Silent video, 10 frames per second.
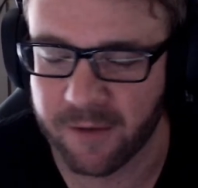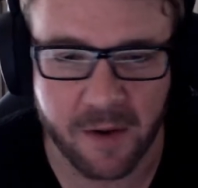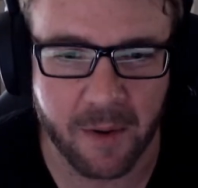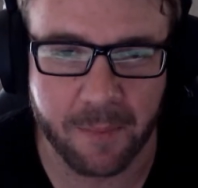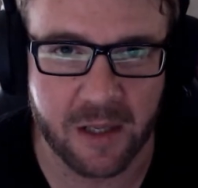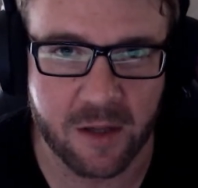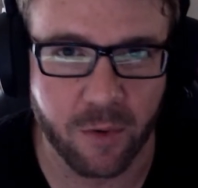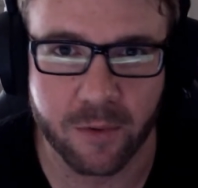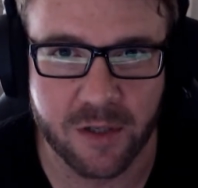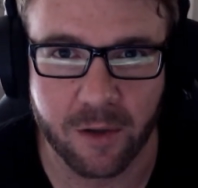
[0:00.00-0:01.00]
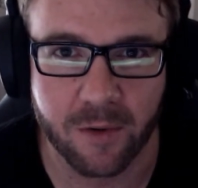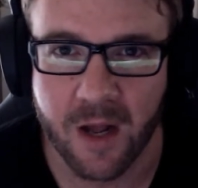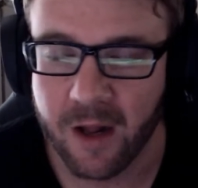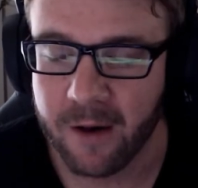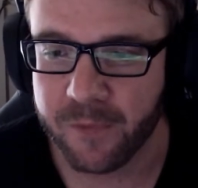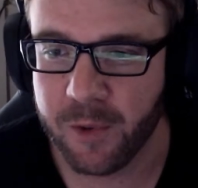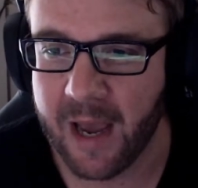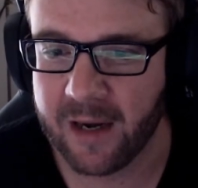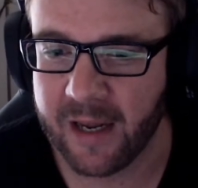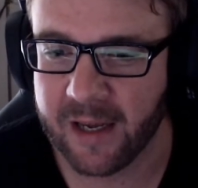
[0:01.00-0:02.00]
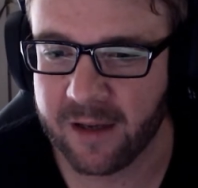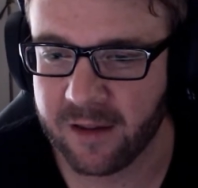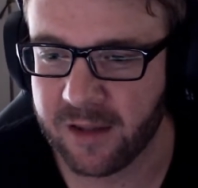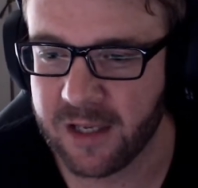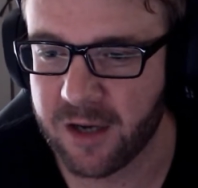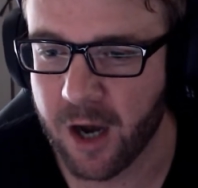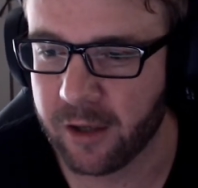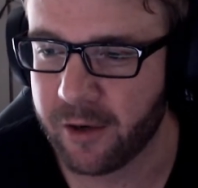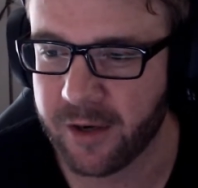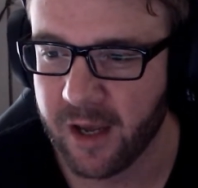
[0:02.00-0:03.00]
If anybody played the crew 2, you had like these colored